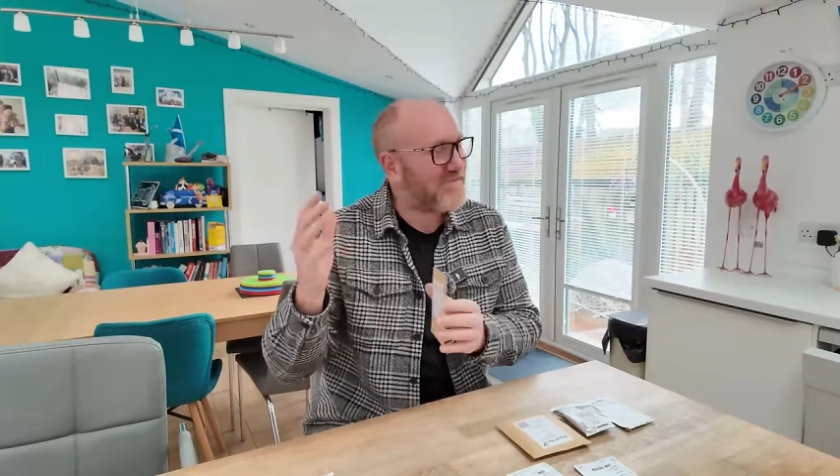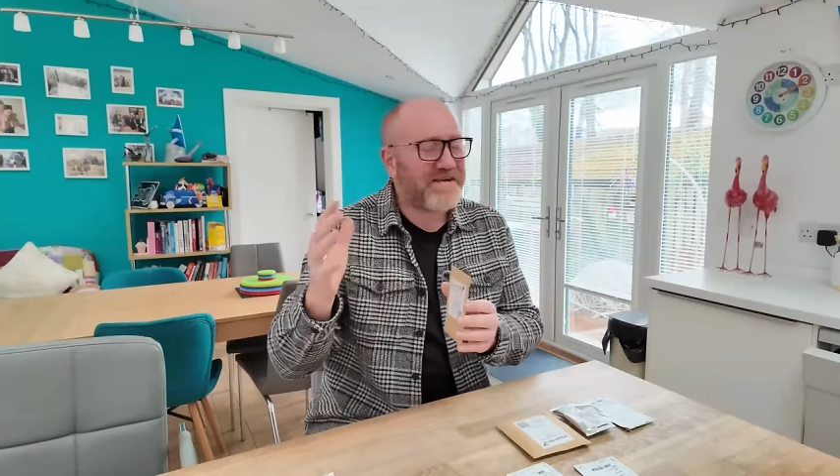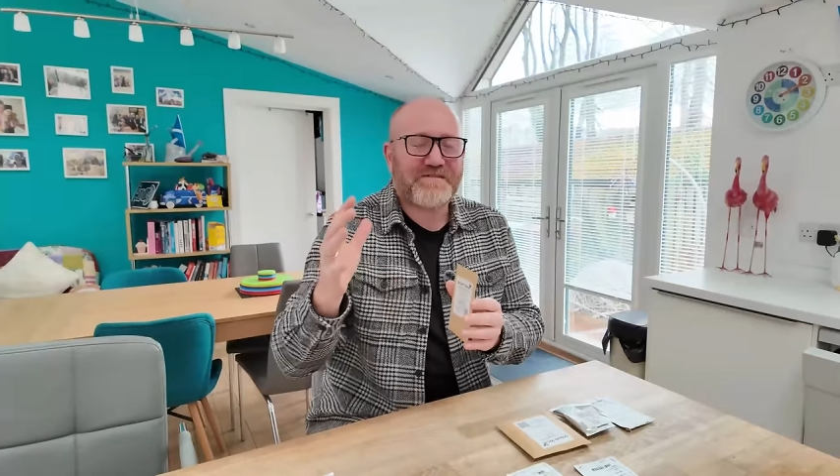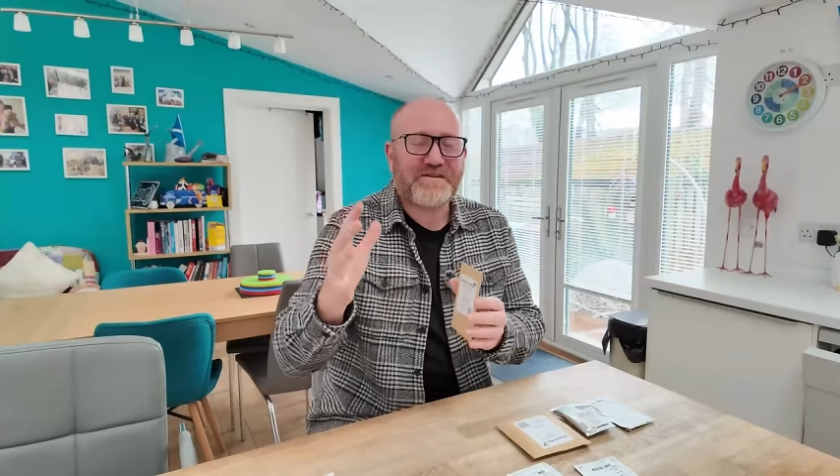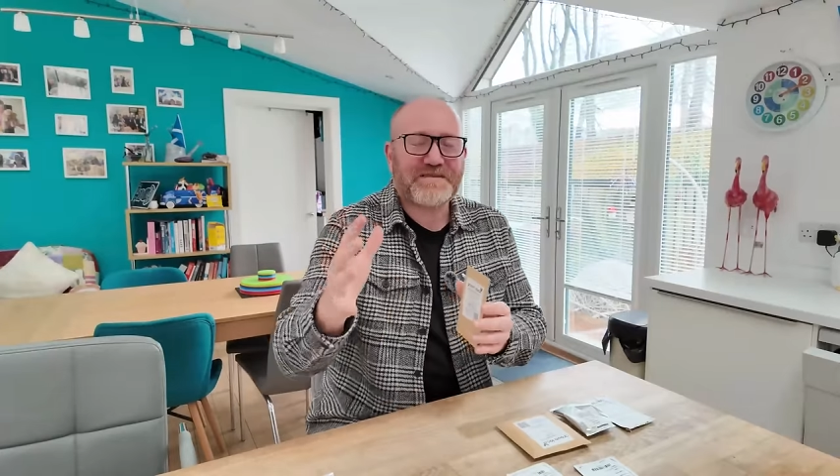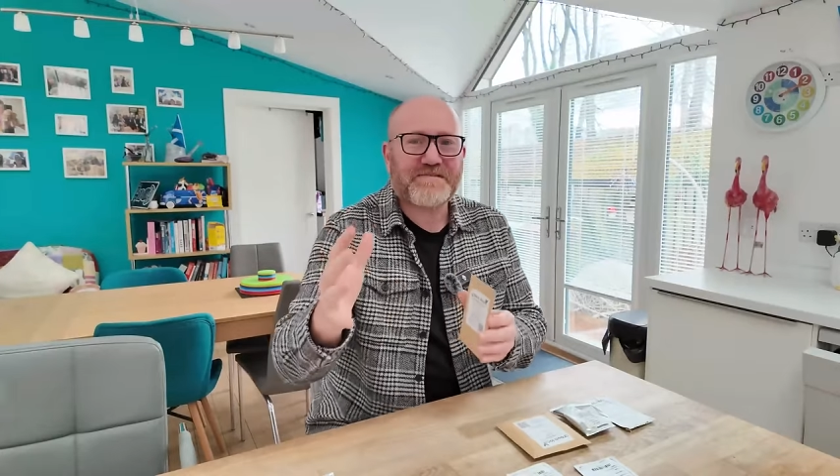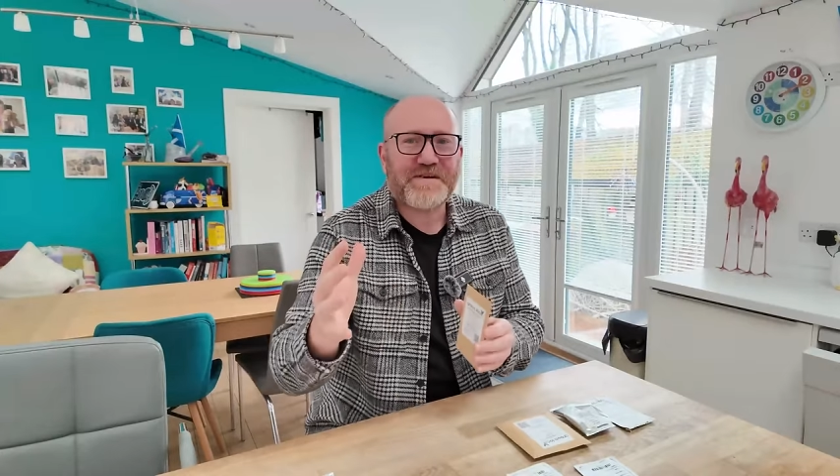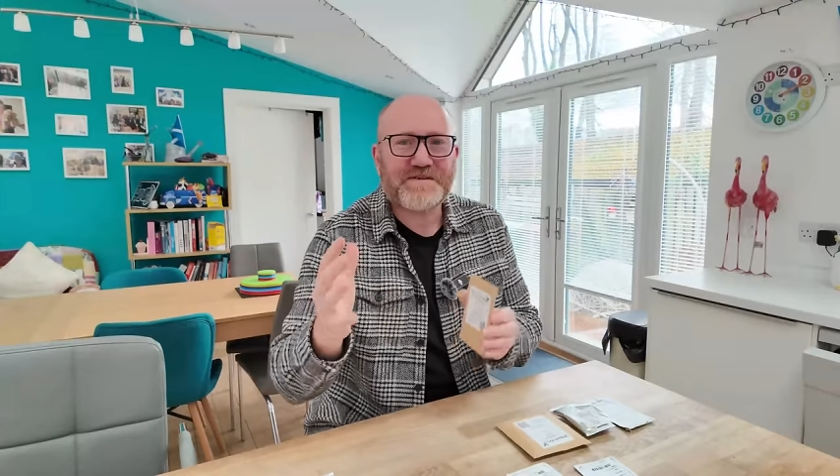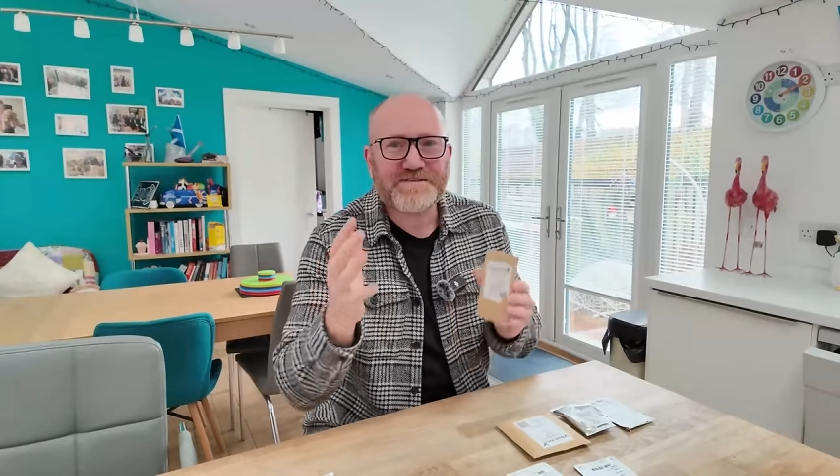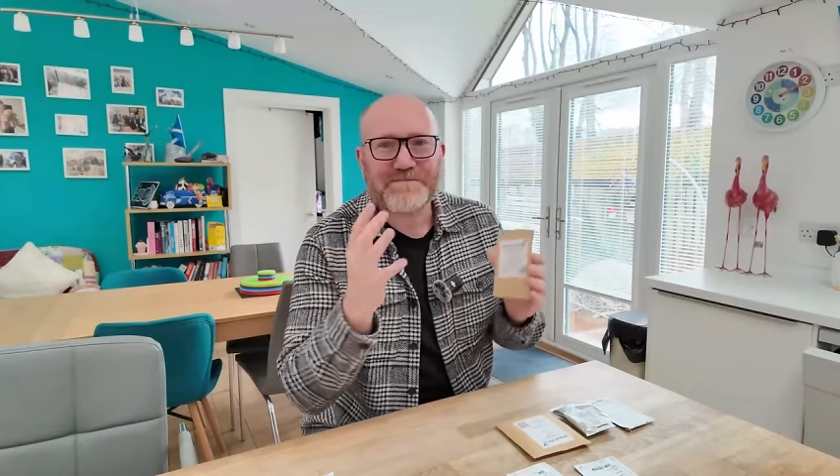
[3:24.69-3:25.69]
If those of
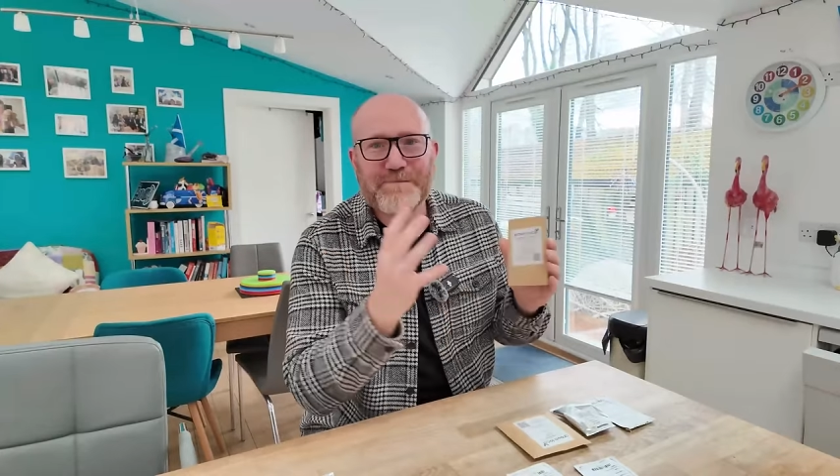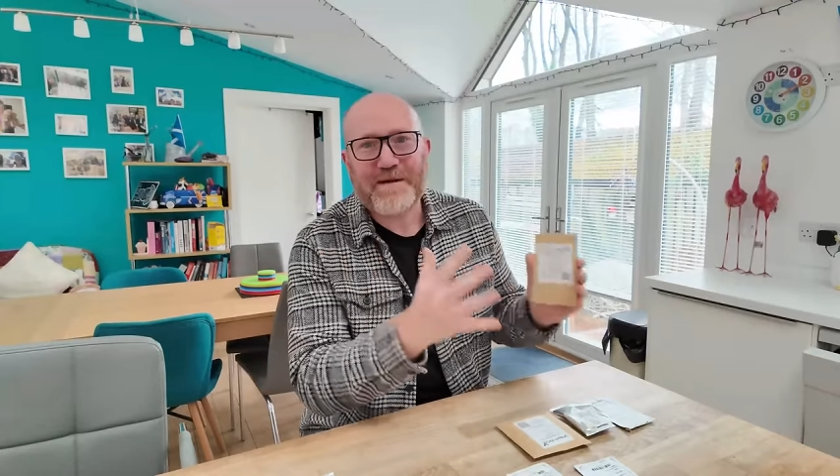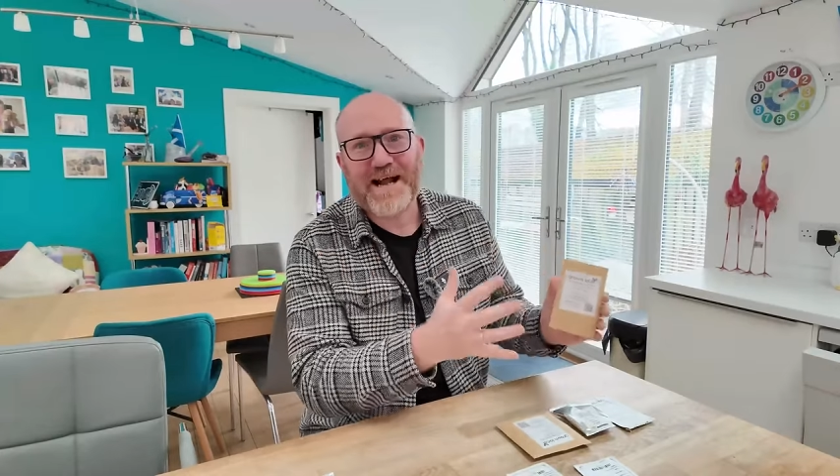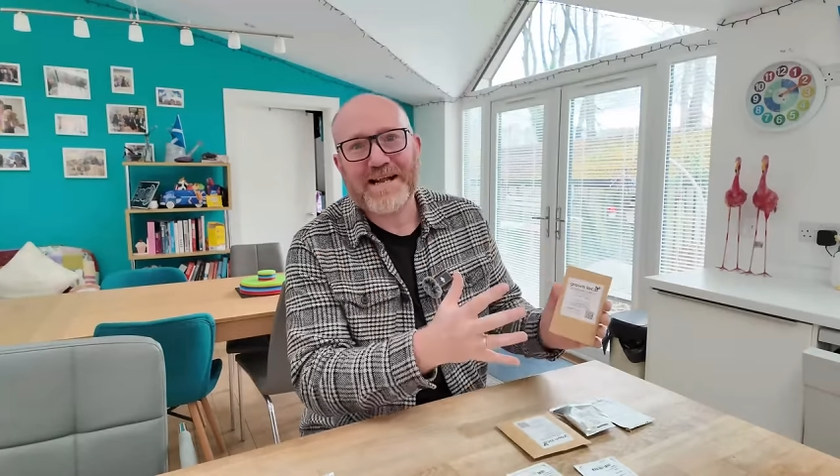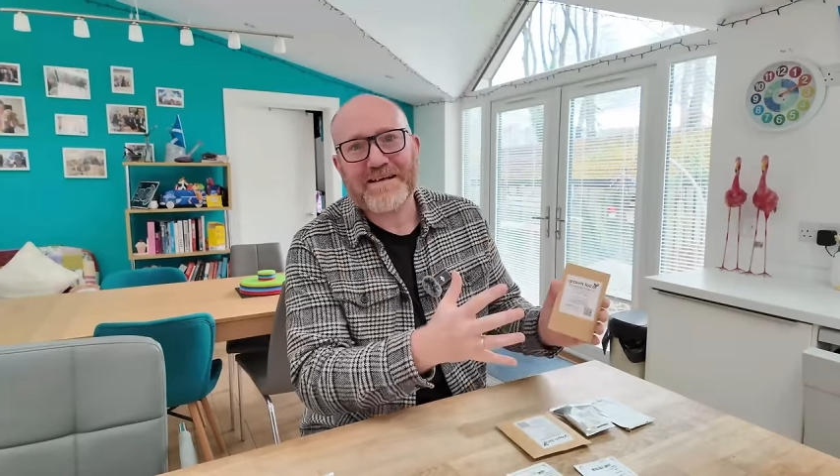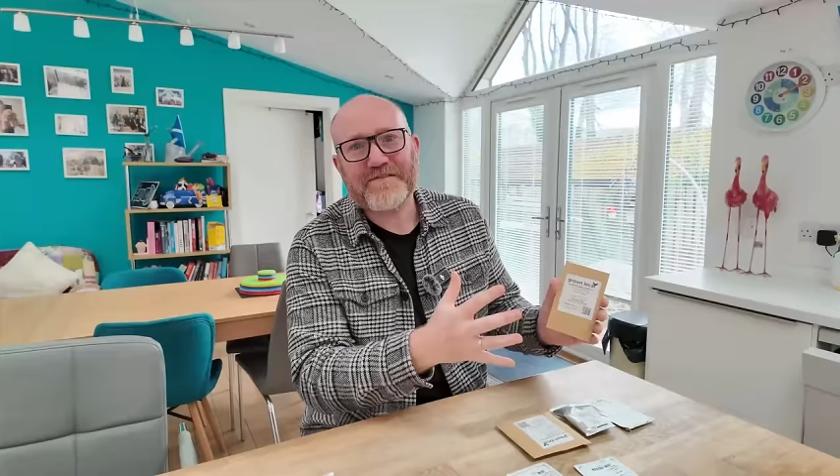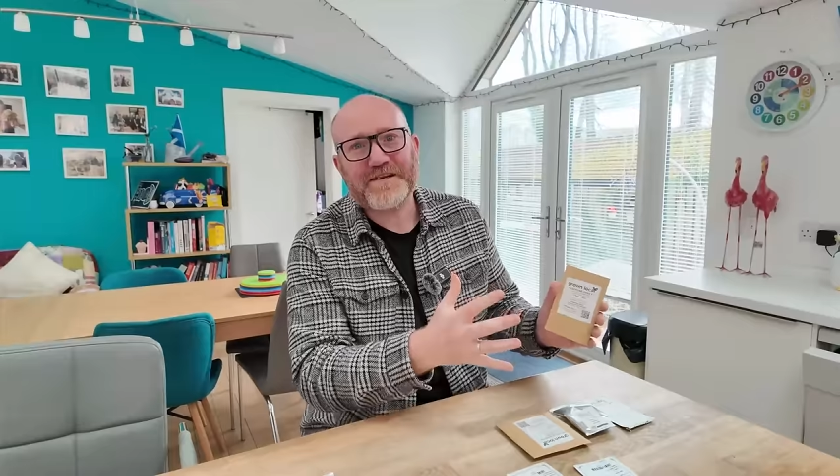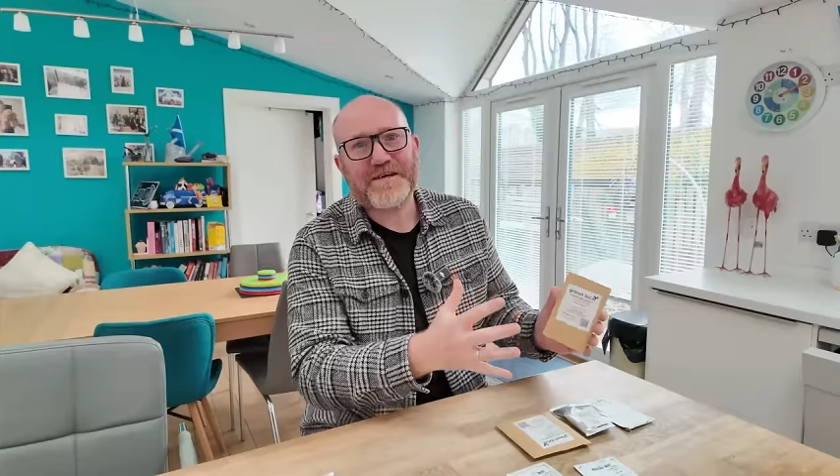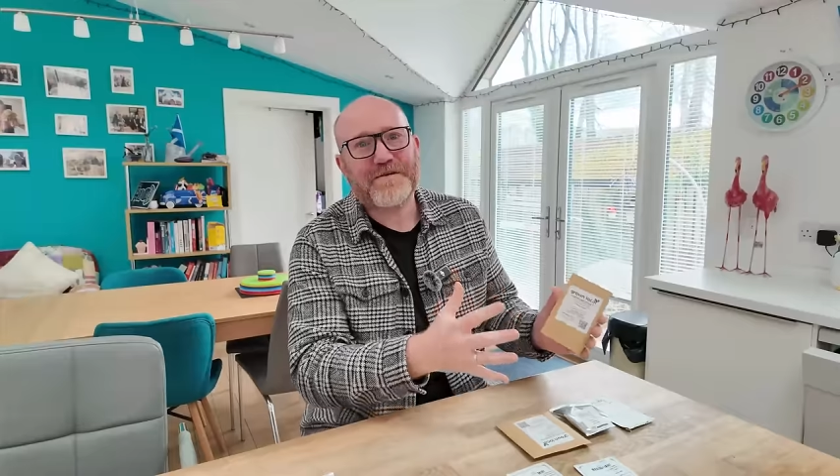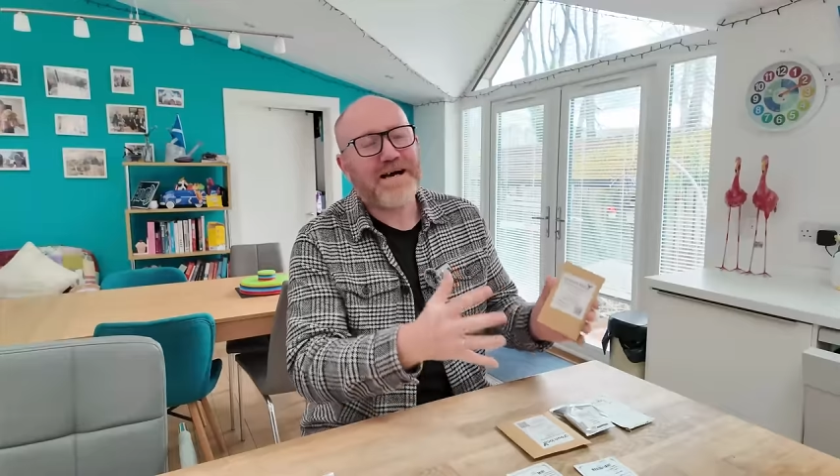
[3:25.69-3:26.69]
you who saw my planning
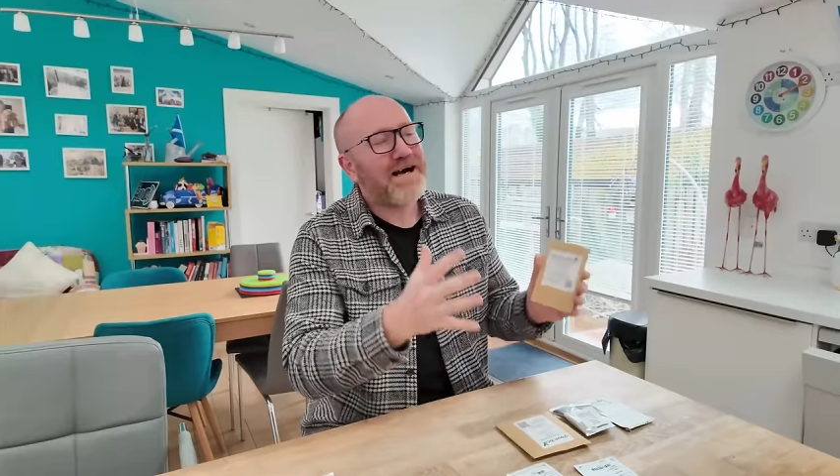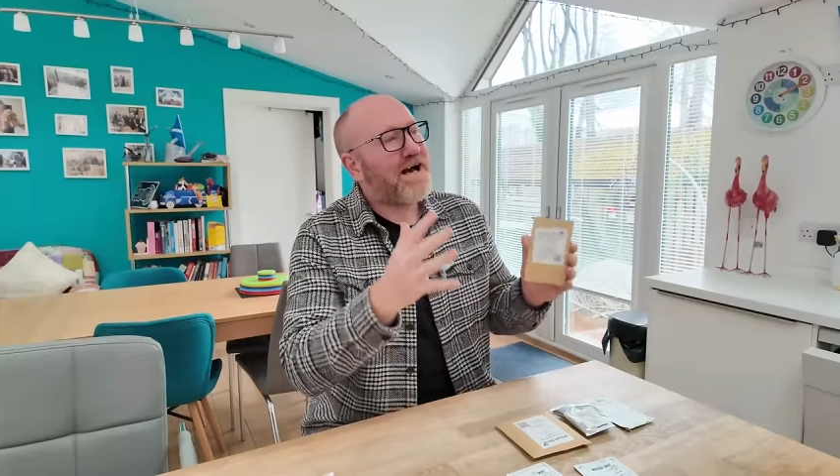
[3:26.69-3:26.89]
video,